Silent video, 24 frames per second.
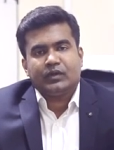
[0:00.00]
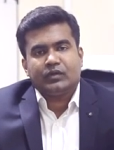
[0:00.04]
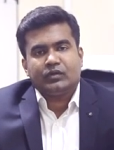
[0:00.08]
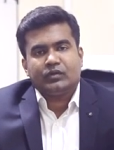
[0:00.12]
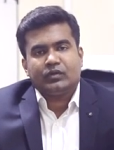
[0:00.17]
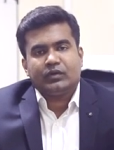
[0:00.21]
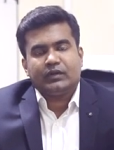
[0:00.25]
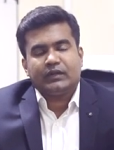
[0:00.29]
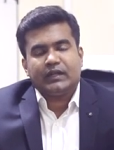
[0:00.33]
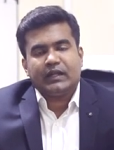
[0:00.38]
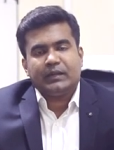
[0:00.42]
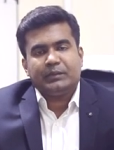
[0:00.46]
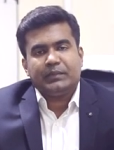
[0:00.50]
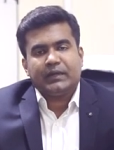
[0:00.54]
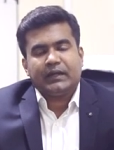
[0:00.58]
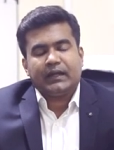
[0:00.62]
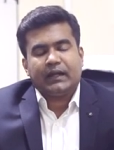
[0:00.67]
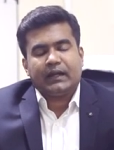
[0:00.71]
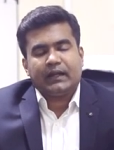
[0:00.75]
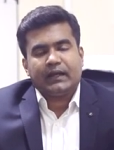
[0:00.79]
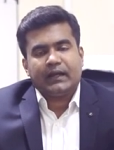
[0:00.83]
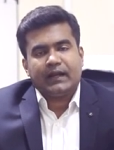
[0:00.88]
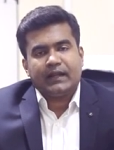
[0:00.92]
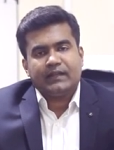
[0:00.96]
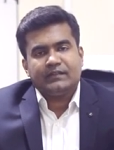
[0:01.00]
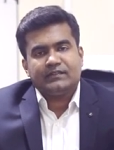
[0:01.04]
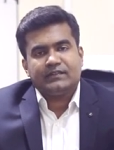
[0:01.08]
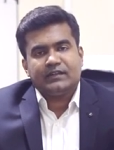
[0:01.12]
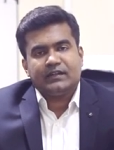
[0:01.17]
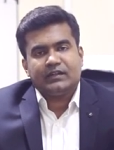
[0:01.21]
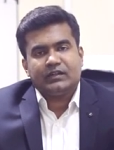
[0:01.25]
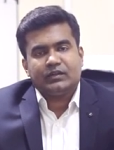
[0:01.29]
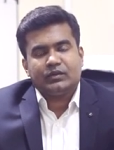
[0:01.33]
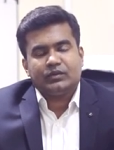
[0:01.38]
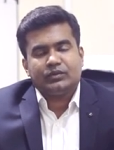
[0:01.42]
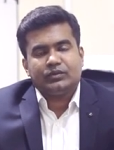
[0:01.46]
So it can be categorized
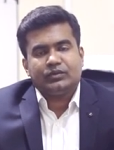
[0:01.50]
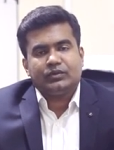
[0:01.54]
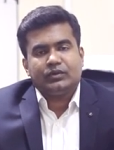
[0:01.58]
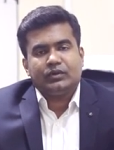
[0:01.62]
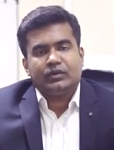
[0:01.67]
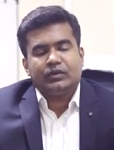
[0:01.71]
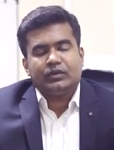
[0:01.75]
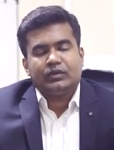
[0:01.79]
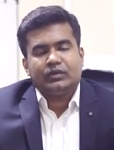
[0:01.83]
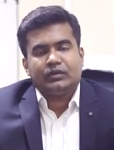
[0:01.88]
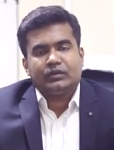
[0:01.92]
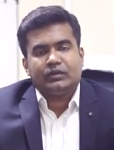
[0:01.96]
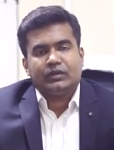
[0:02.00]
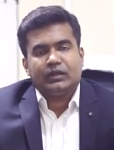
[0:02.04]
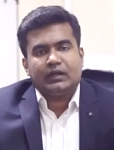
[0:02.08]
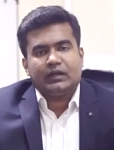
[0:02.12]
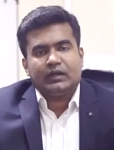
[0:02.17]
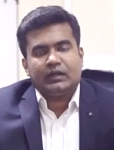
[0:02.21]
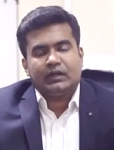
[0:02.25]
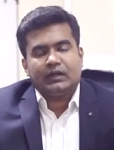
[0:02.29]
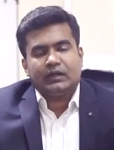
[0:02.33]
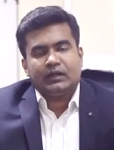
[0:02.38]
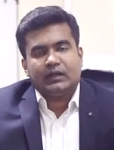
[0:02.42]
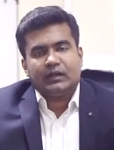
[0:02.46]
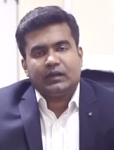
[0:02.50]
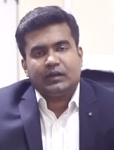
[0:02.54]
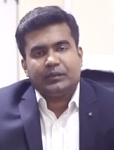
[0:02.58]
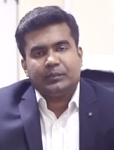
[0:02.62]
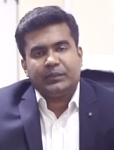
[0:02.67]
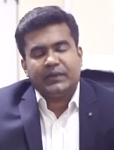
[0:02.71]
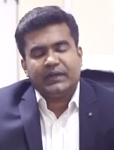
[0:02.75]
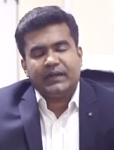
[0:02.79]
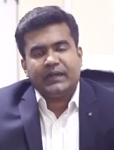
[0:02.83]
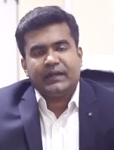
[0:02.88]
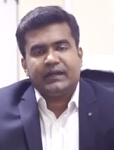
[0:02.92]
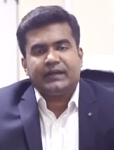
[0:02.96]
into the
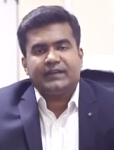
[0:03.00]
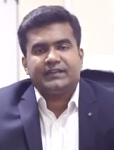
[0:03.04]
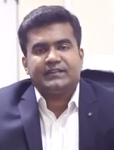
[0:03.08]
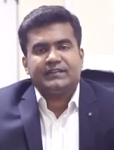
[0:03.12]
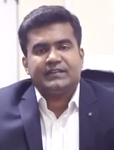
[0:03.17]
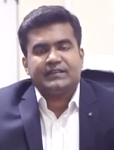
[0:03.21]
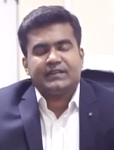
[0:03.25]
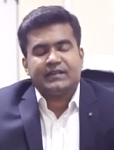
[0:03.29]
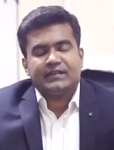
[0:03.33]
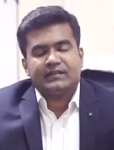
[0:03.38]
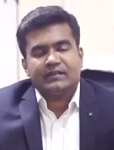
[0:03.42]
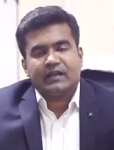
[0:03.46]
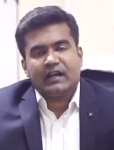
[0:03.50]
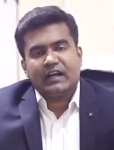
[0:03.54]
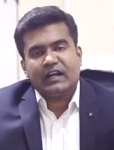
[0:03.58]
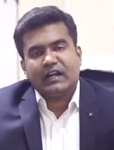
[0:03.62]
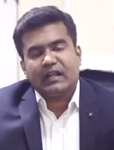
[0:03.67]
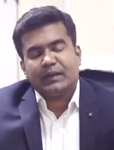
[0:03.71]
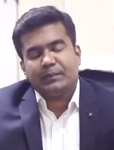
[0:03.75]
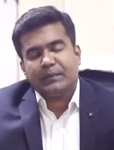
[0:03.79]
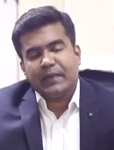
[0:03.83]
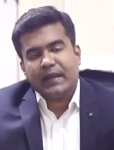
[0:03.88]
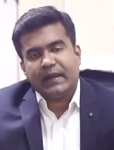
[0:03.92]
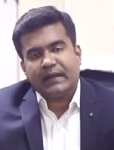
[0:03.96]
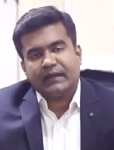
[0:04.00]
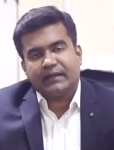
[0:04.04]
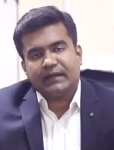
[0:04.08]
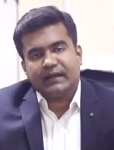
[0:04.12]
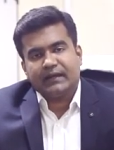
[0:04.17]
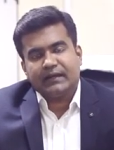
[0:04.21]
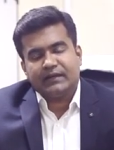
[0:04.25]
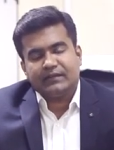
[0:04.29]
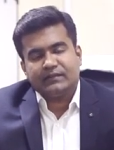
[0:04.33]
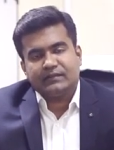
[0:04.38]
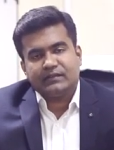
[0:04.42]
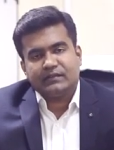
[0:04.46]
benign diseases and the
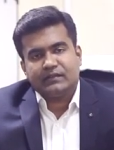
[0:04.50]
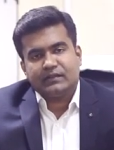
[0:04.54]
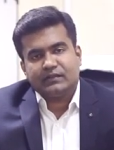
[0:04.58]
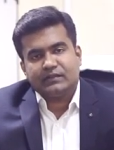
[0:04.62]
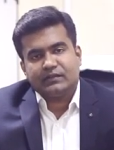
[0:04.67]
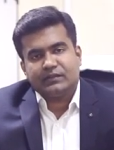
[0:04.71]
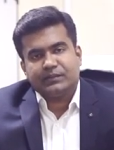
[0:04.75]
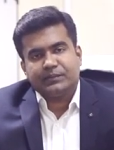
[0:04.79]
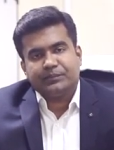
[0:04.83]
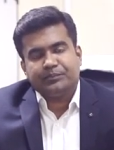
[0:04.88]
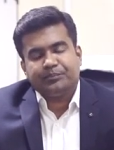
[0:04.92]
malignant diseases.